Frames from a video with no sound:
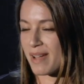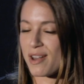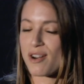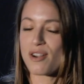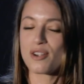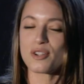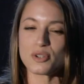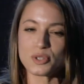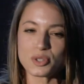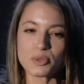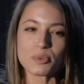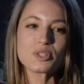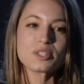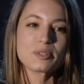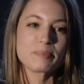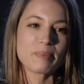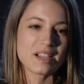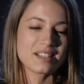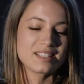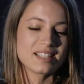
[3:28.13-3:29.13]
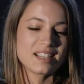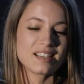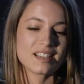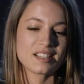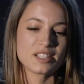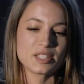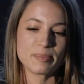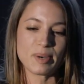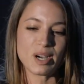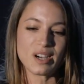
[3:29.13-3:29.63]
at our usual
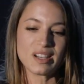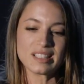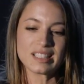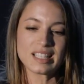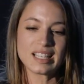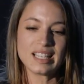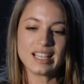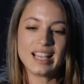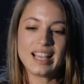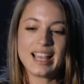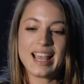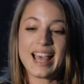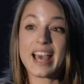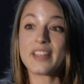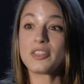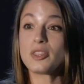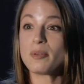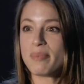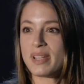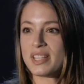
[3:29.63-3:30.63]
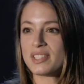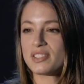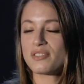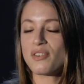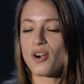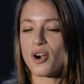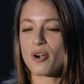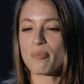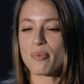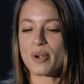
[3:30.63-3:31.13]
spectating spot at the base of
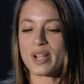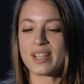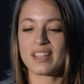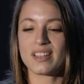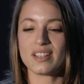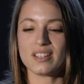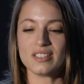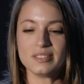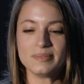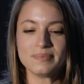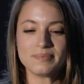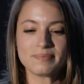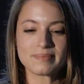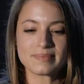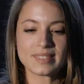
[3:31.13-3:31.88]
Heartbreak Hill.